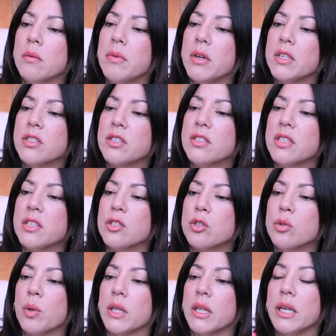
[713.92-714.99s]
but it just says
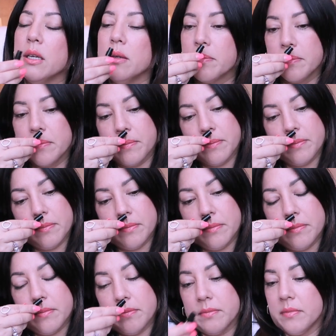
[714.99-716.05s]
Twilly.
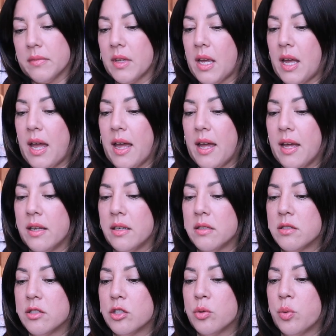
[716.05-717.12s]

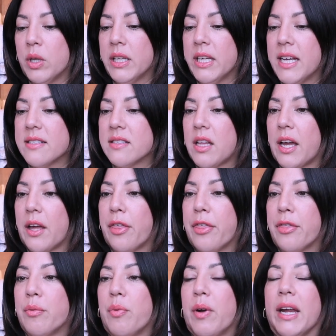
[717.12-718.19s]
And Twilly has like
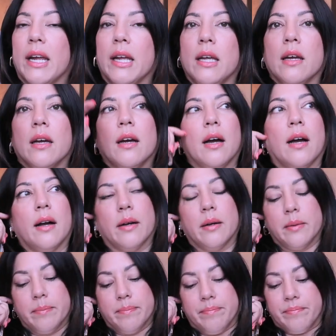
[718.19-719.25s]
three
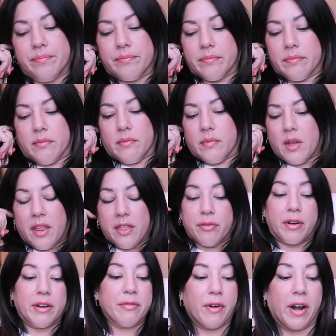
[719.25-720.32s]
um,
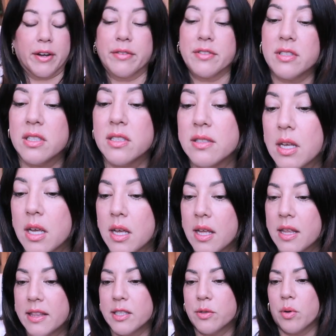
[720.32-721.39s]
three fragrances.
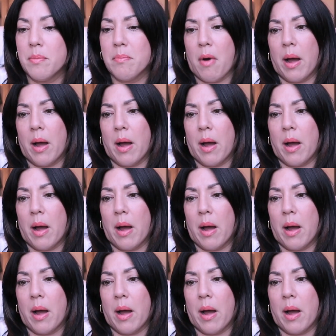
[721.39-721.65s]
This one